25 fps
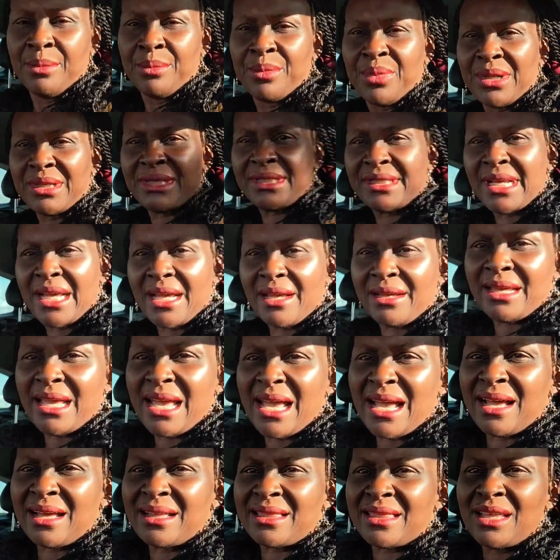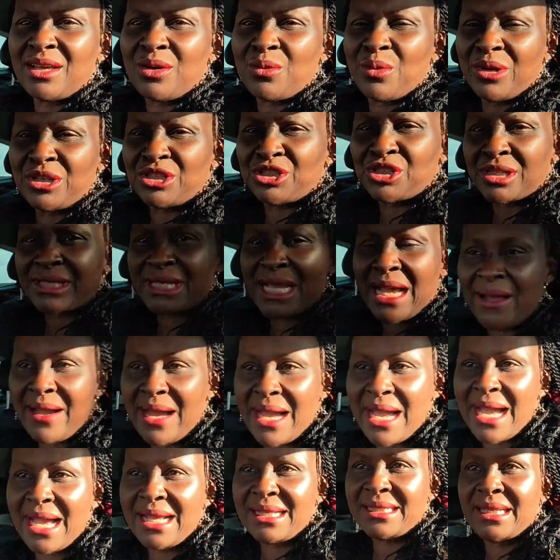But yeah, I think we shut
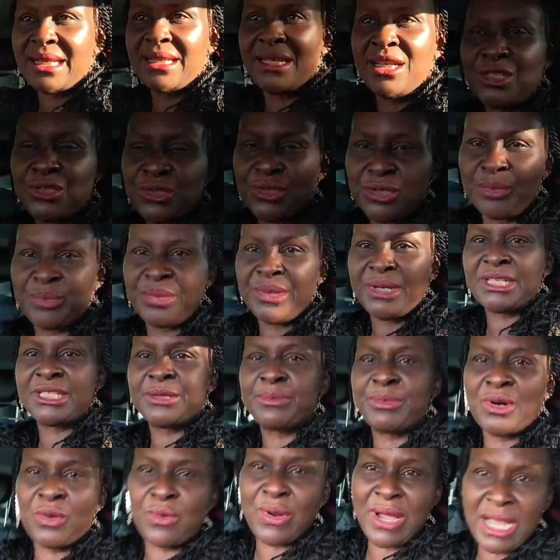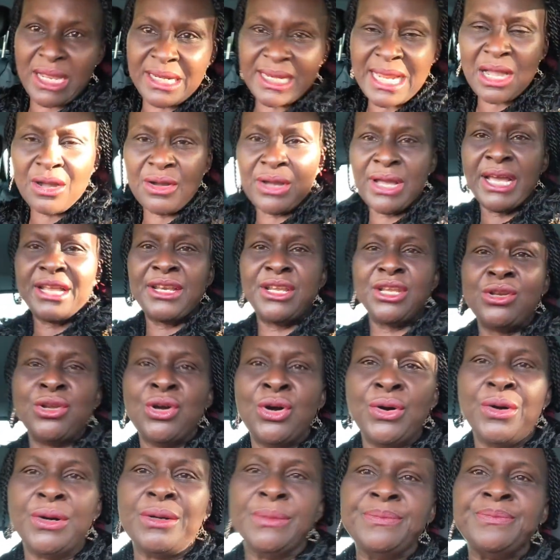our eyes a little bit, but we are now heading
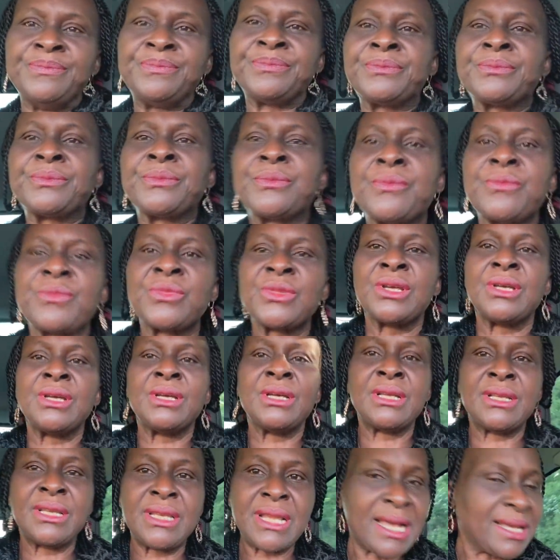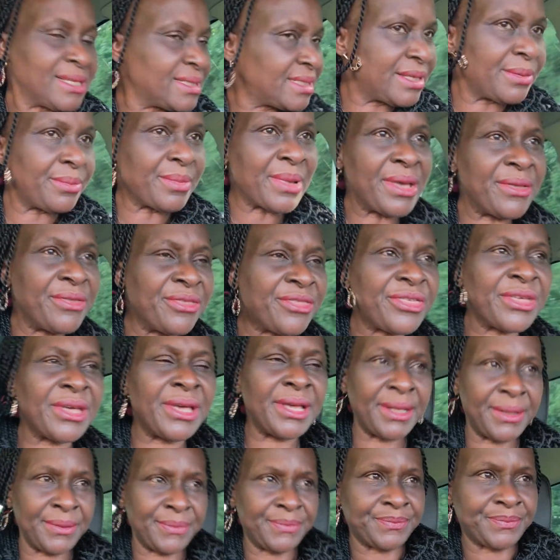home. That's the main
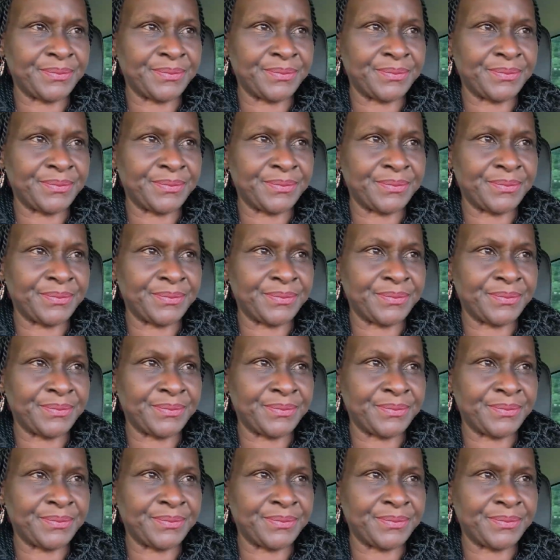thing.